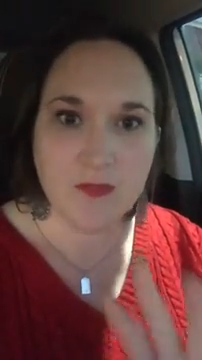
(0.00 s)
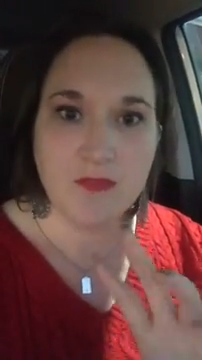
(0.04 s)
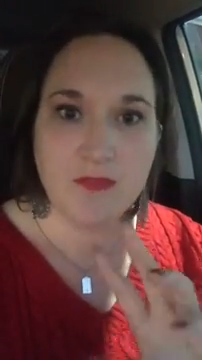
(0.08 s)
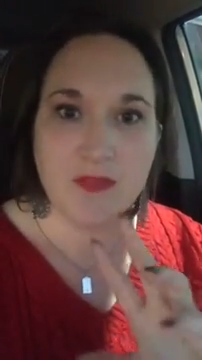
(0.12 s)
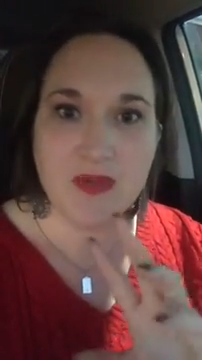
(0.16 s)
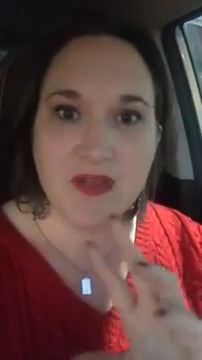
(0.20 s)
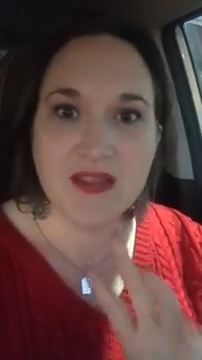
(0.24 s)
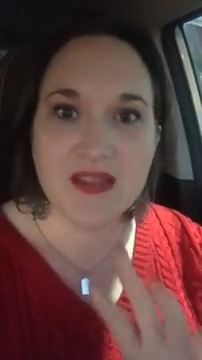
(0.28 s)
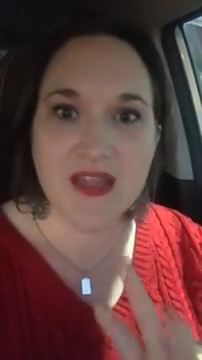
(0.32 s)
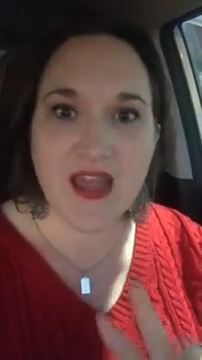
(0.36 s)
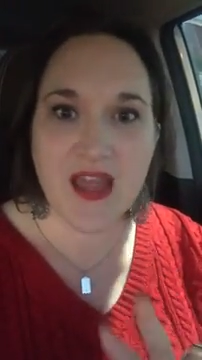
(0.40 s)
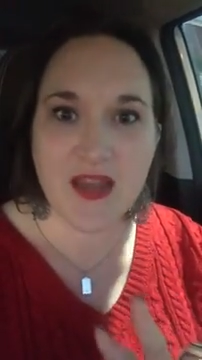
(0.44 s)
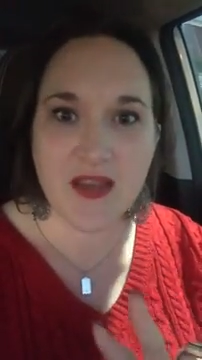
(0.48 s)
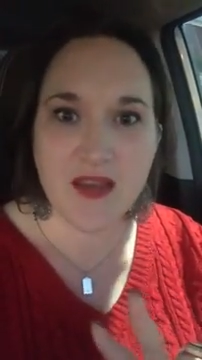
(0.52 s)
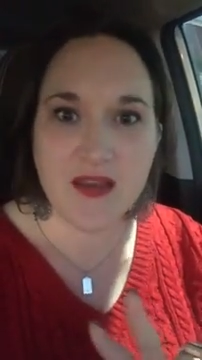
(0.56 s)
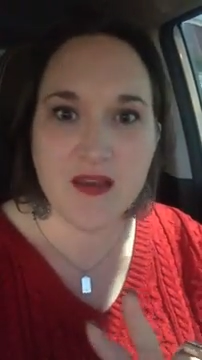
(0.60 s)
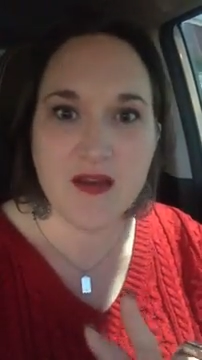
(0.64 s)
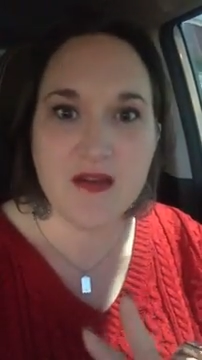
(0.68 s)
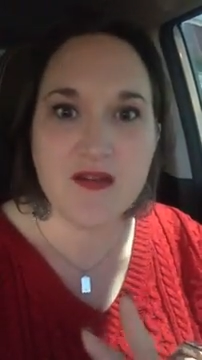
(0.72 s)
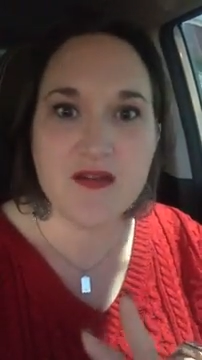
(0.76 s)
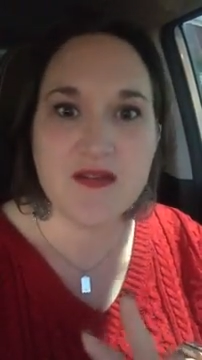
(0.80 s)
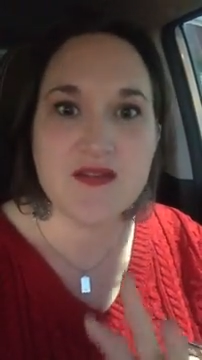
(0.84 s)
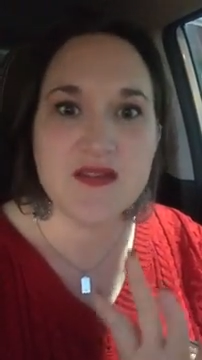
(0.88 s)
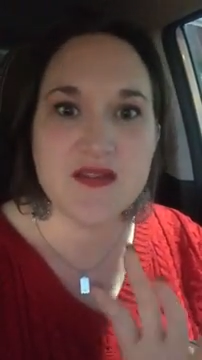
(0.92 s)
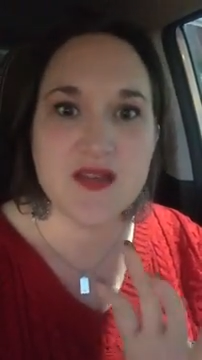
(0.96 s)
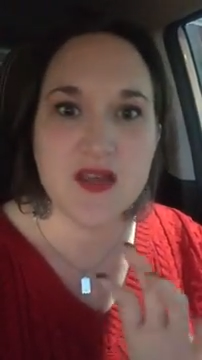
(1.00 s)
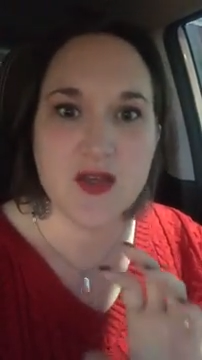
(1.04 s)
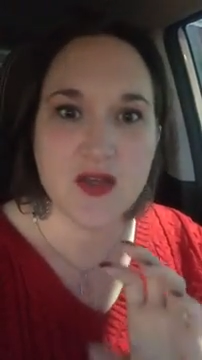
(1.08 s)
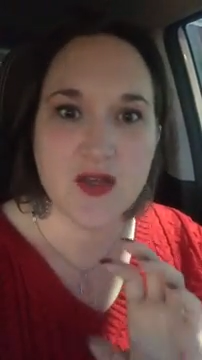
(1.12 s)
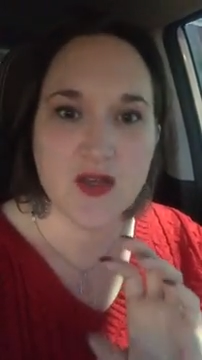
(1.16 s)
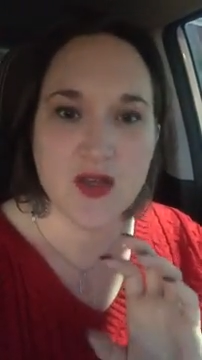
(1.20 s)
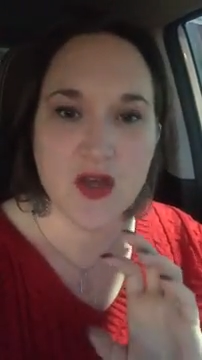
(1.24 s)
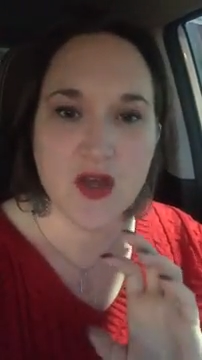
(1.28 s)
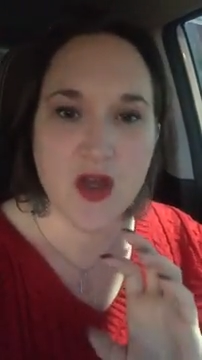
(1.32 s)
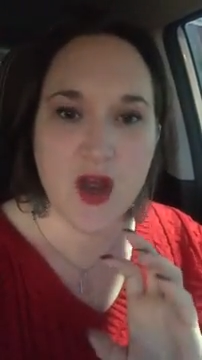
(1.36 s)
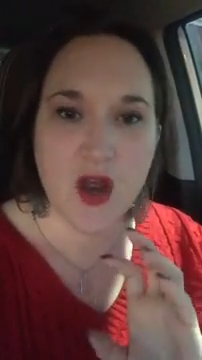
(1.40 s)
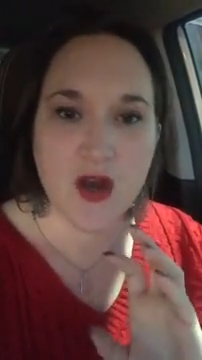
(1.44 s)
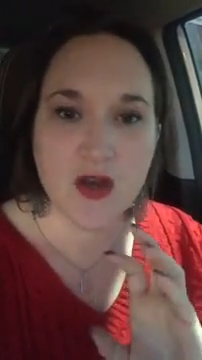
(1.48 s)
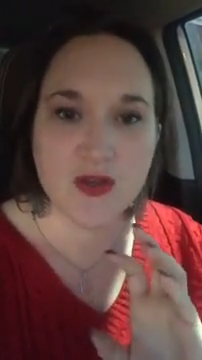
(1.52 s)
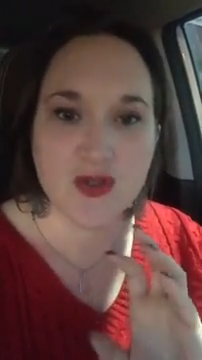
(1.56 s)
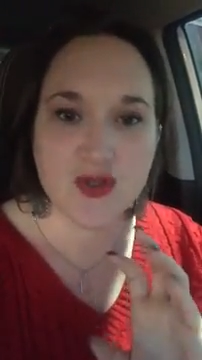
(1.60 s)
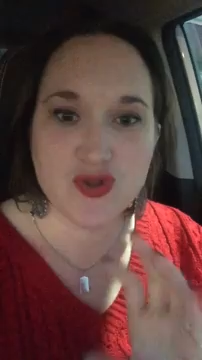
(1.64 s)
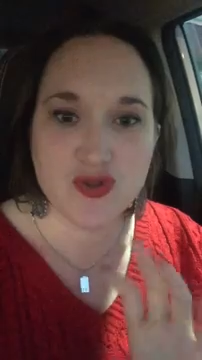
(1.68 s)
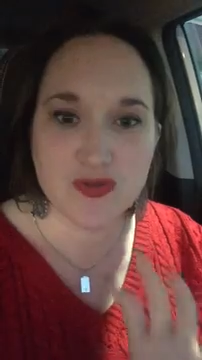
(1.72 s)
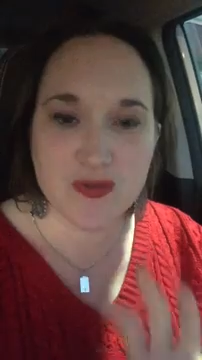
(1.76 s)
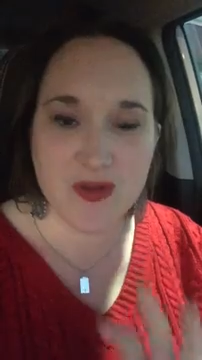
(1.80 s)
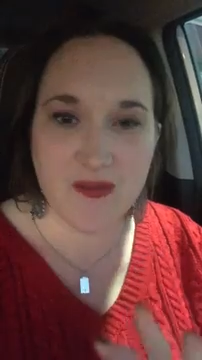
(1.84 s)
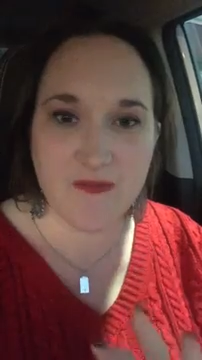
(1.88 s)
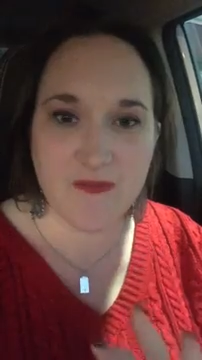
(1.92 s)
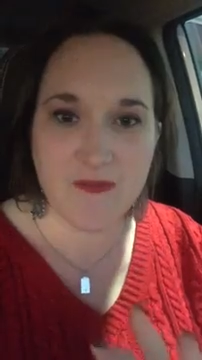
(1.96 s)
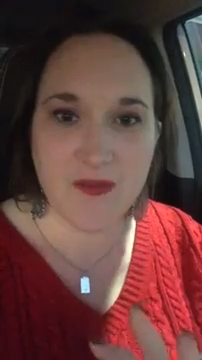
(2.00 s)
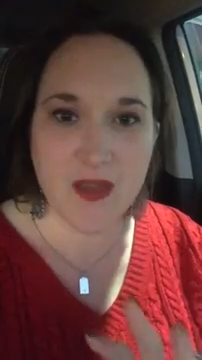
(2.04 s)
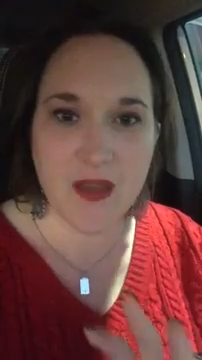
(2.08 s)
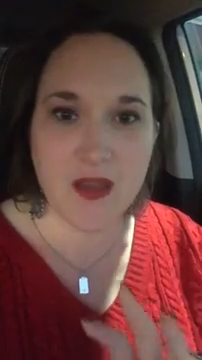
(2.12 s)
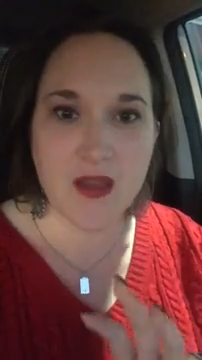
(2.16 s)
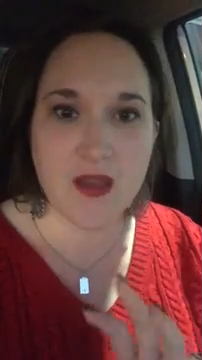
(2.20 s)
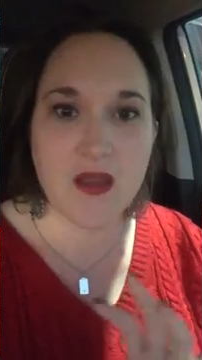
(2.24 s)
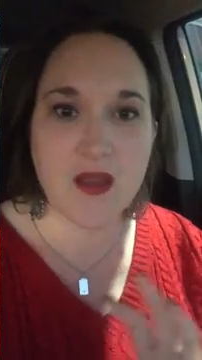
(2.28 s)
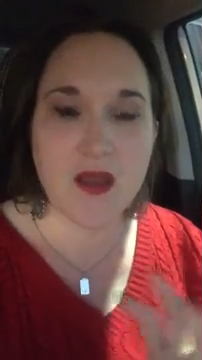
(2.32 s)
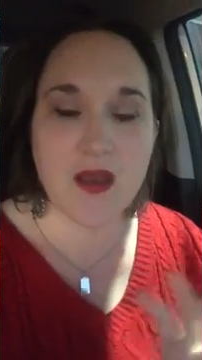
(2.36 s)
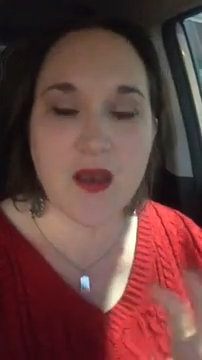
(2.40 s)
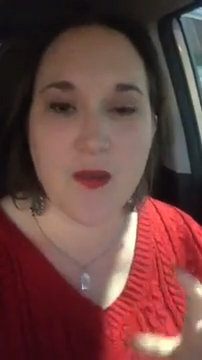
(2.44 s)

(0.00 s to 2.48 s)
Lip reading: millennials are driven